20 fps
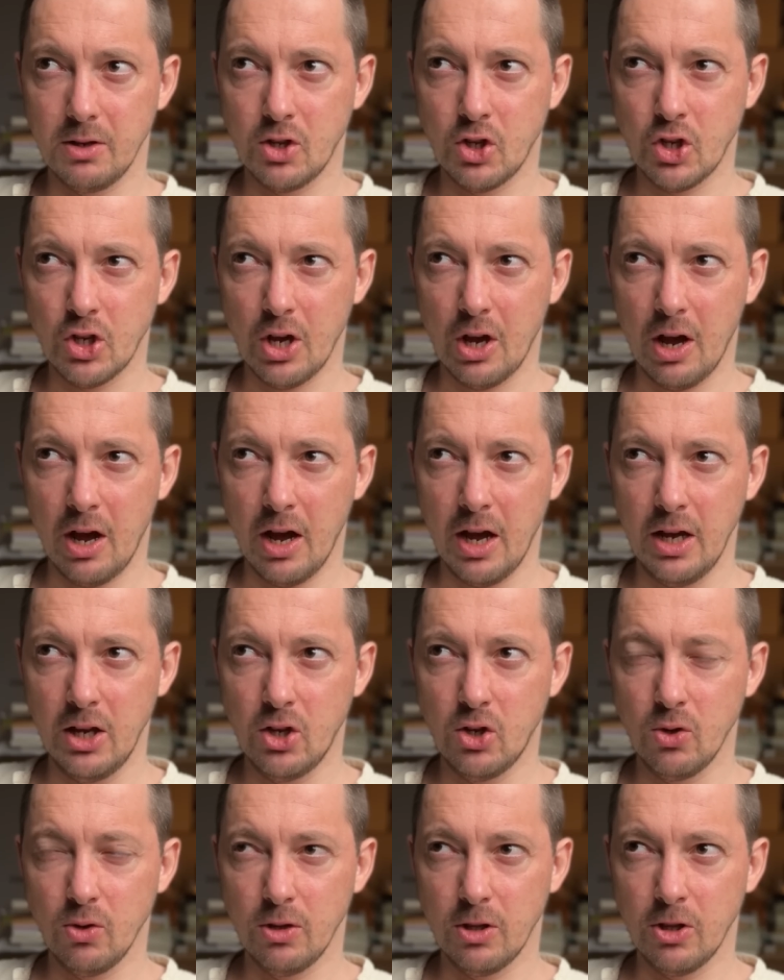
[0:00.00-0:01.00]
tied
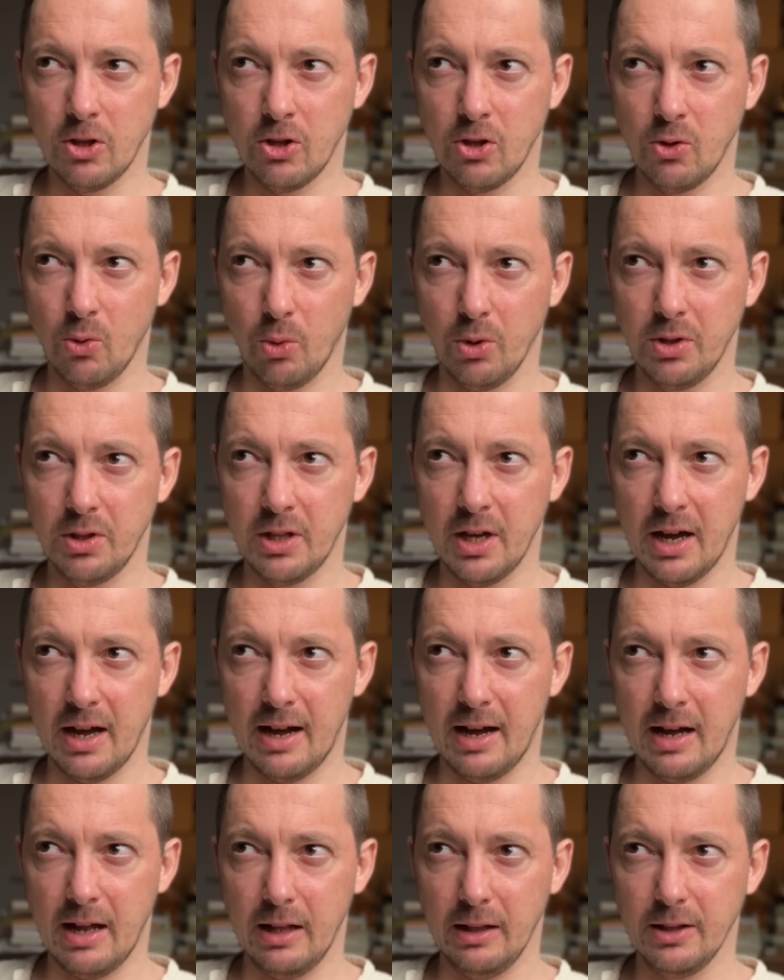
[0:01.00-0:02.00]
to the thought that
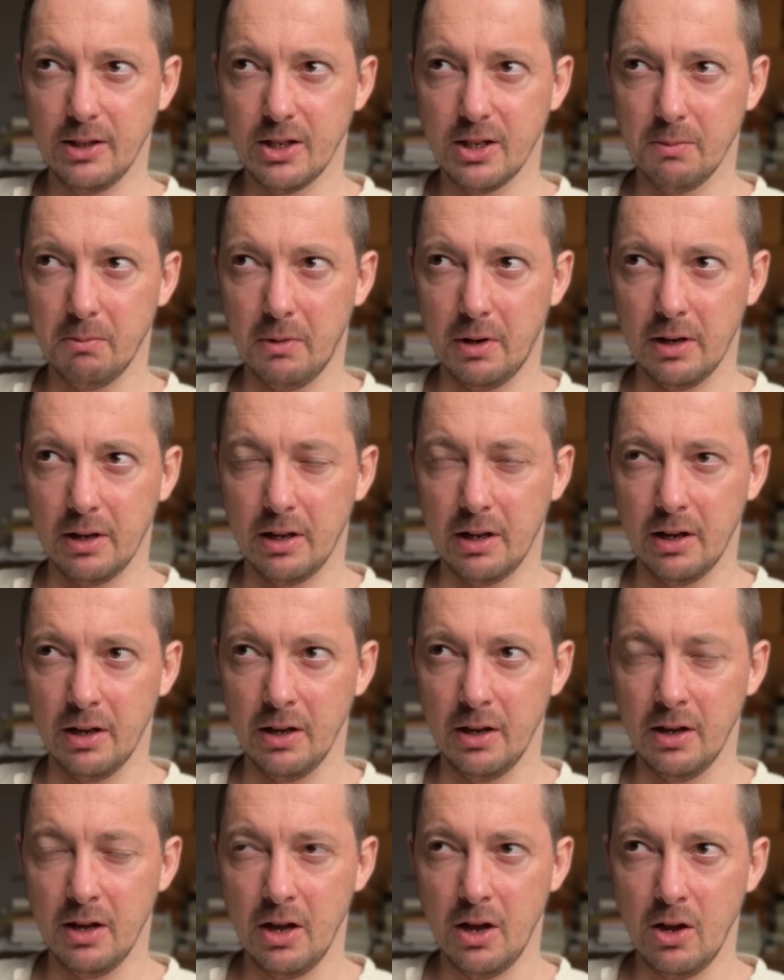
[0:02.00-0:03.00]

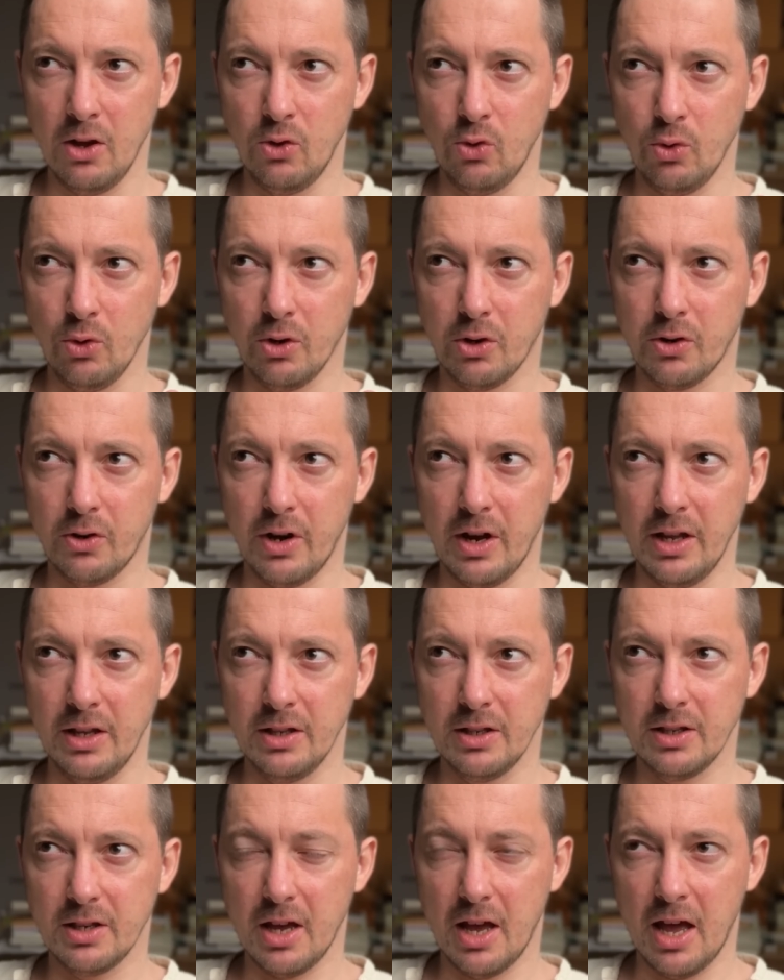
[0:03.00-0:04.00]
ultimately
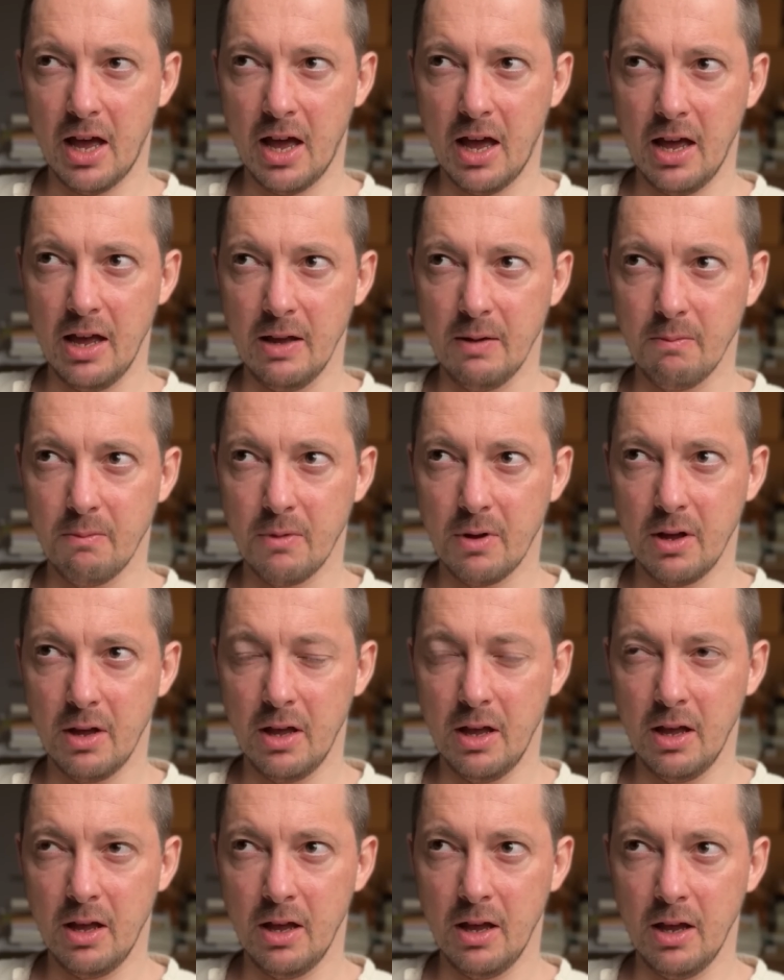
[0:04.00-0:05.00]
Ukraine's aim
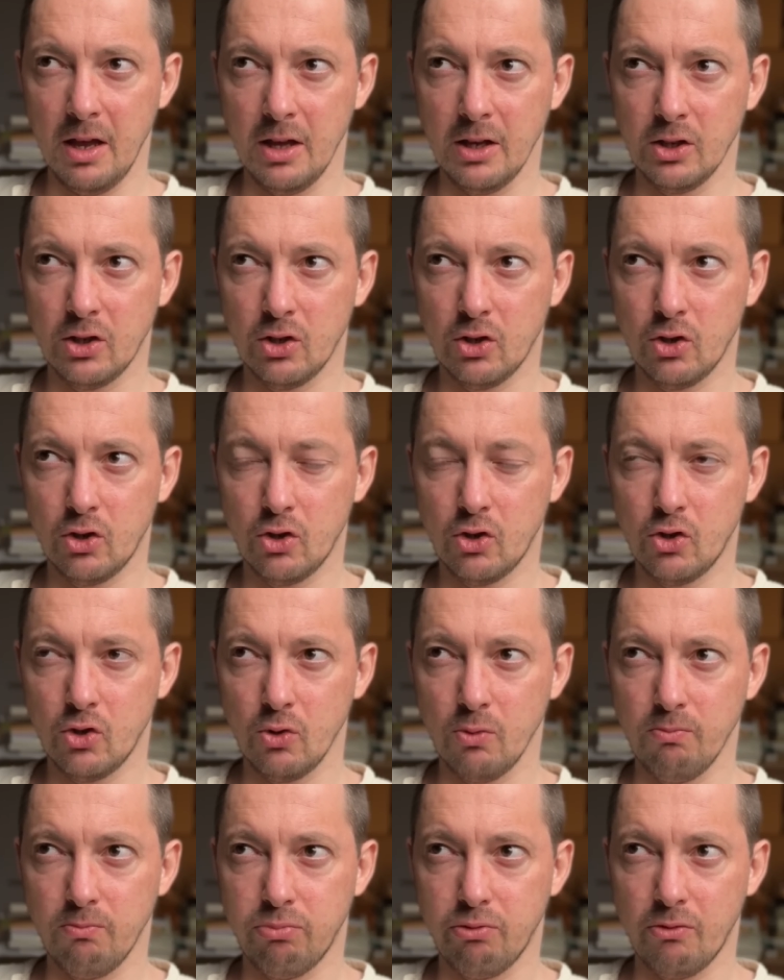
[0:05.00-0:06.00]
is to
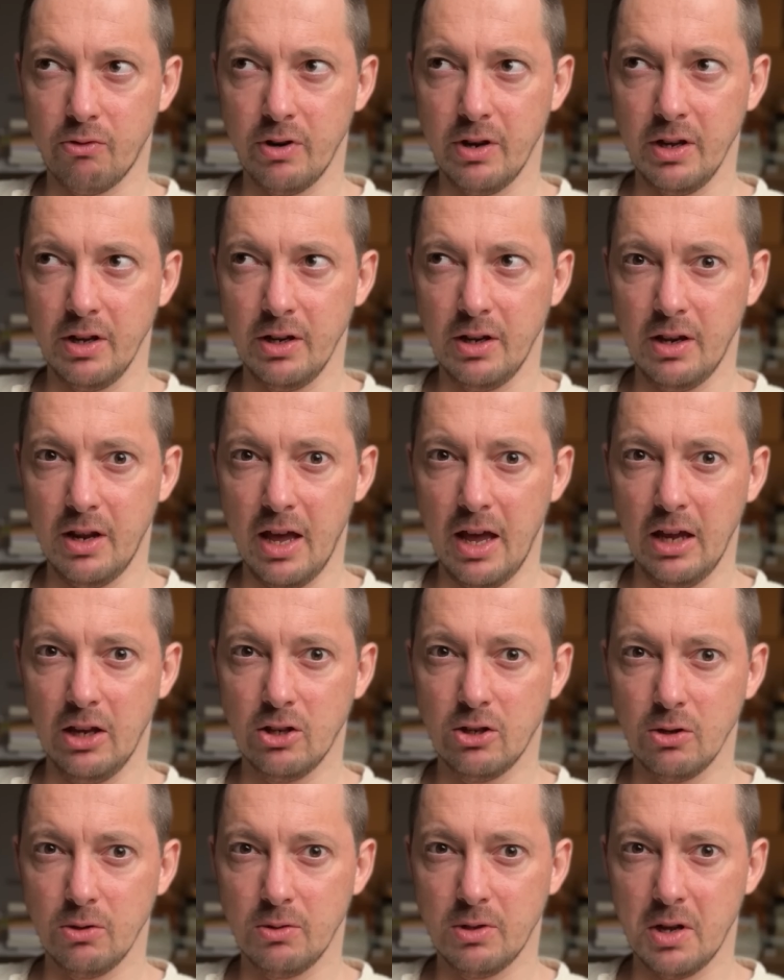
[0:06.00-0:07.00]
bring
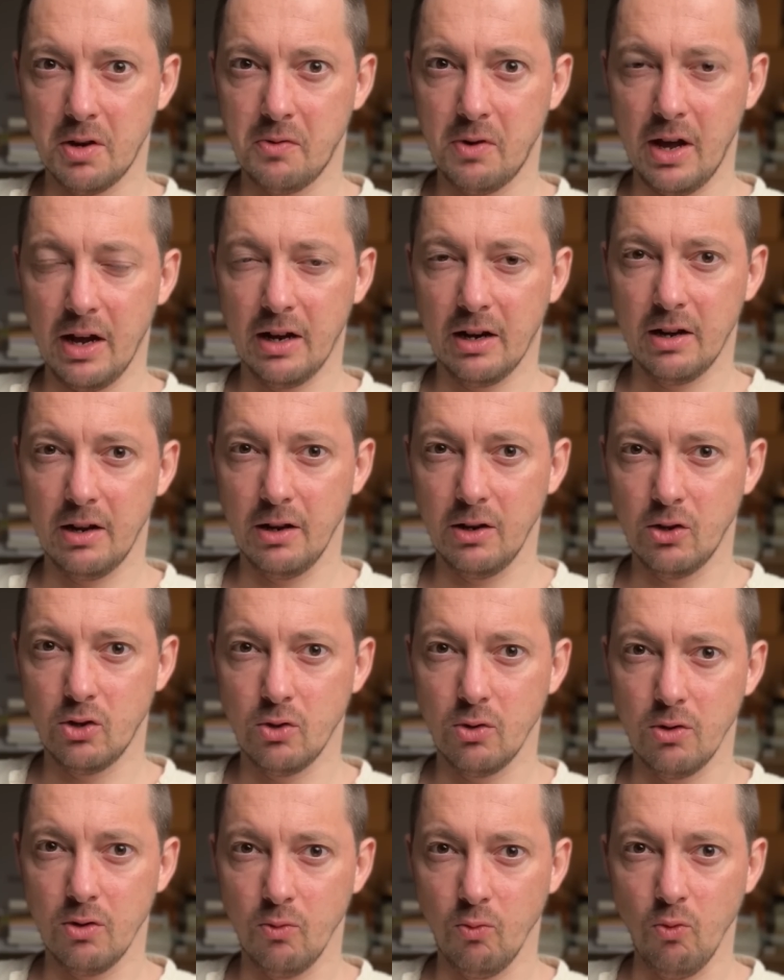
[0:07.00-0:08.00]
NATO directly
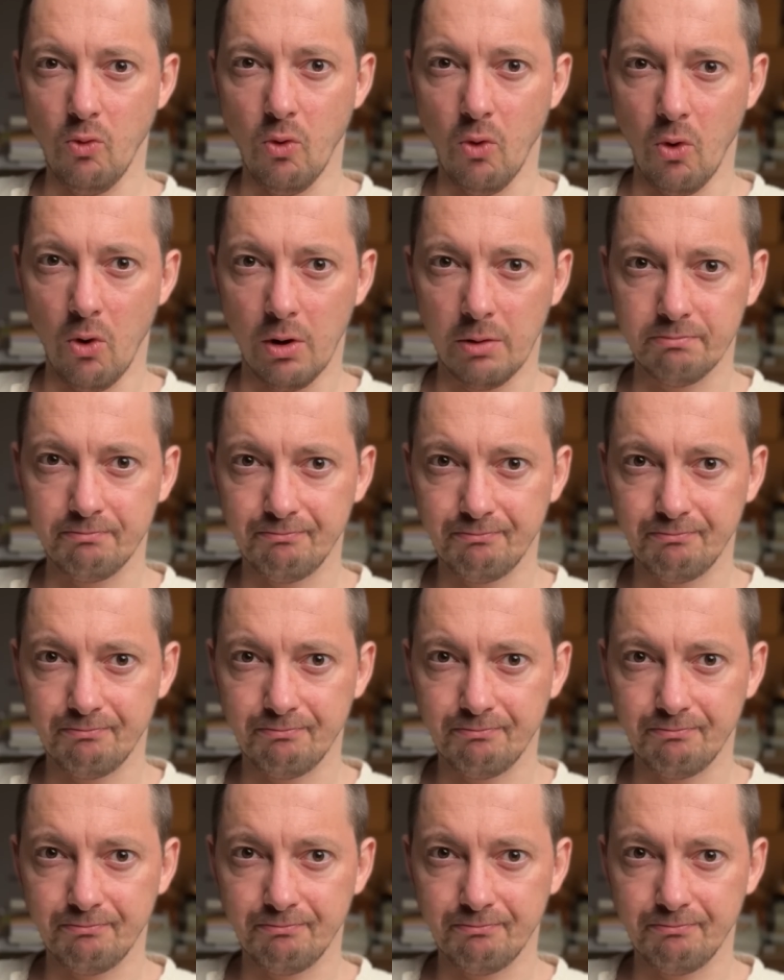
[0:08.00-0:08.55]
into the war.